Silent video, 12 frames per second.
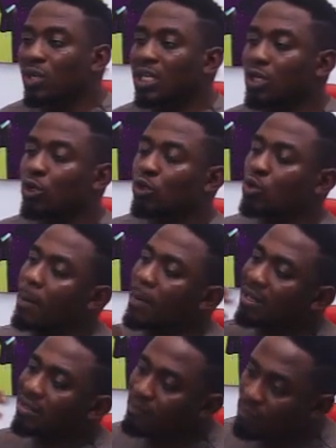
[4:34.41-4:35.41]
they do not talk
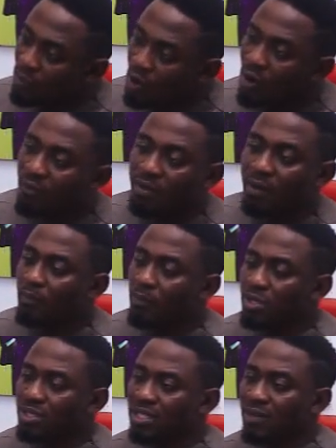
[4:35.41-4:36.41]
about more of the
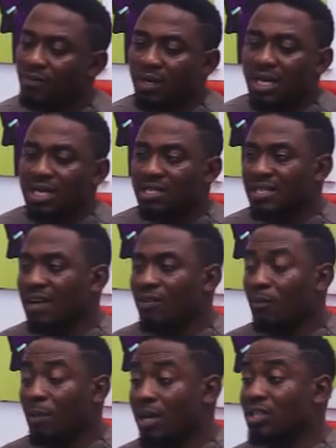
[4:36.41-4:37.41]
positive side of
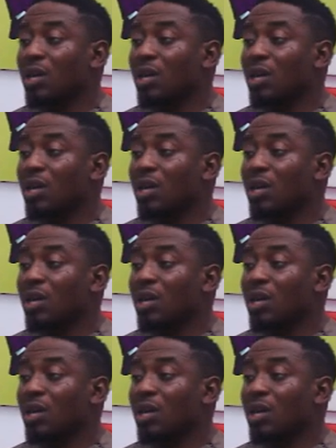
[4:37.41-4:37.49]
marriage,